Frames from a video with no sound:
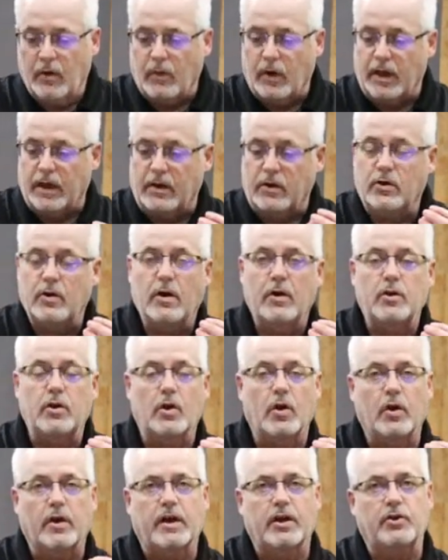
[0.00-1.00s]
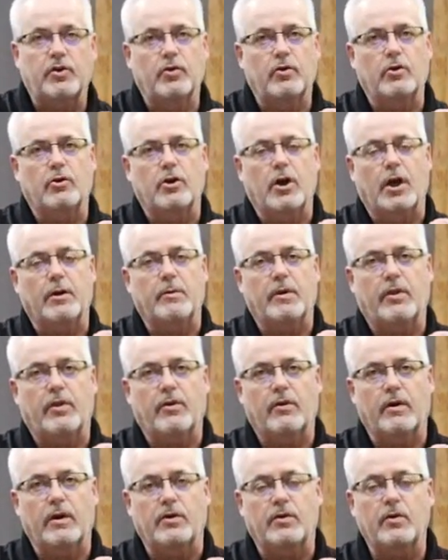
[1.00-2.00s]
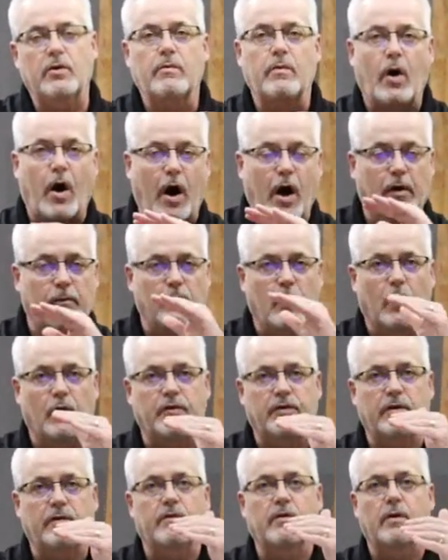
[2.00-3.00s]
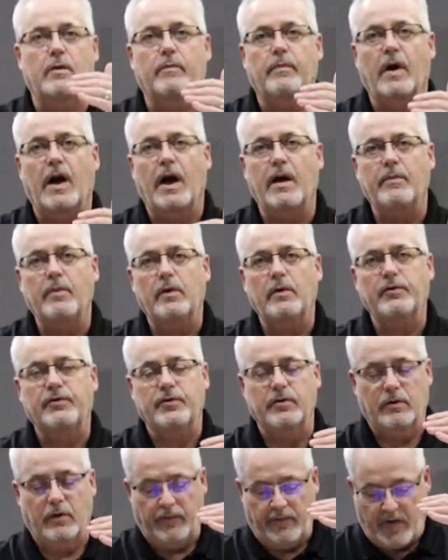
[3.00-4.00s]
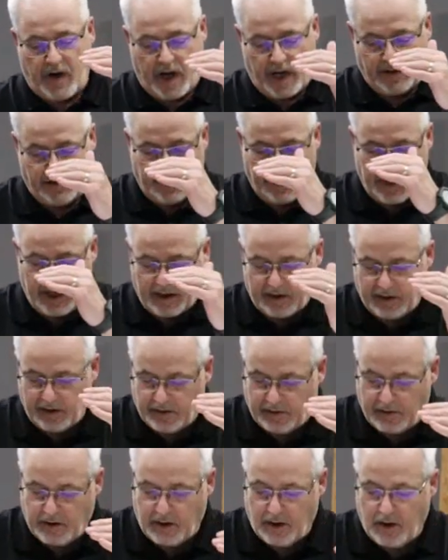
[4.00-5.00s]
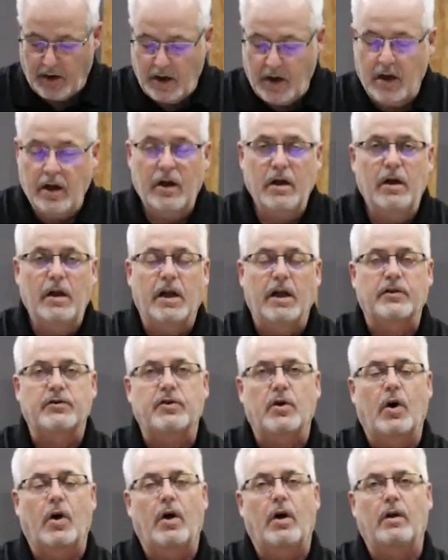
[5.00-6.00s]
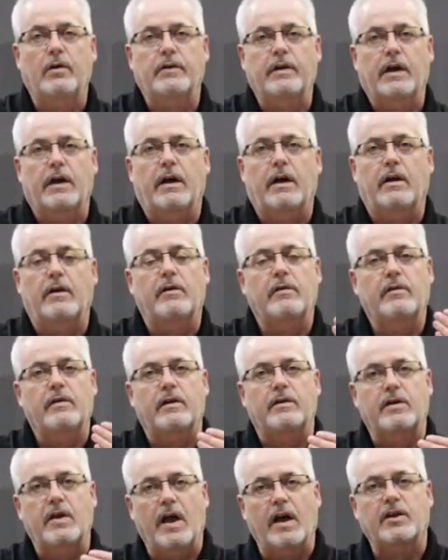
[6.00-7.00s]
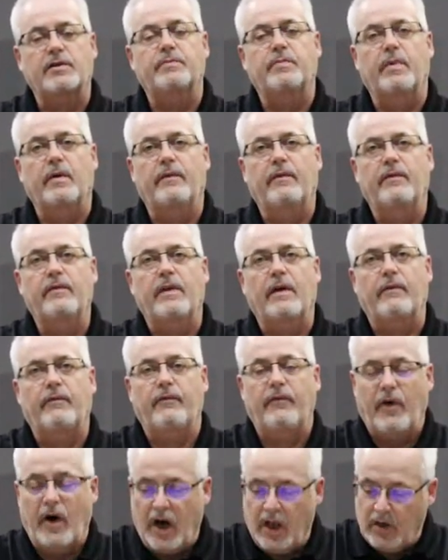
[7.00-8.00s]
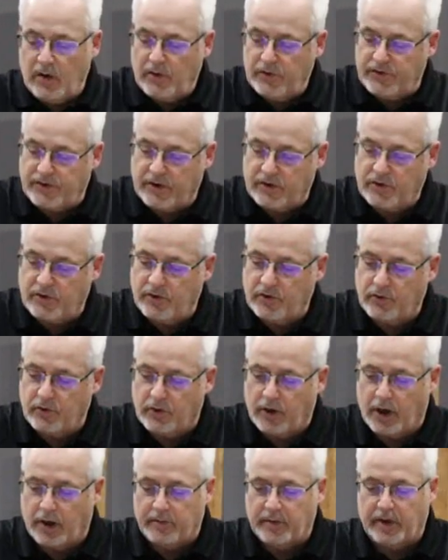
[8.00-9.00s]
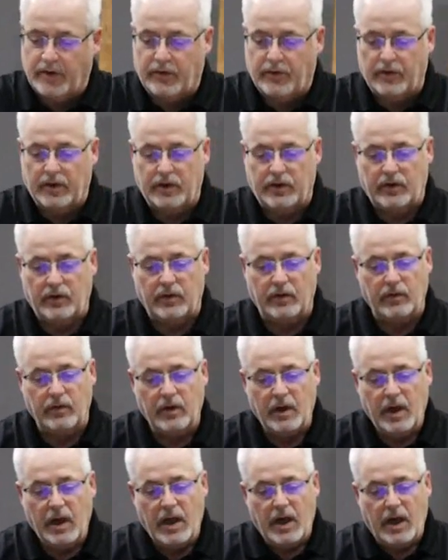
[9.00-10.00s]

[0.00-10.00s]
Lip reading: When you look at Deuteronomy 32 on most of your Bibles, you will find a heading there. It's called the text that follows in Deuteronomy 32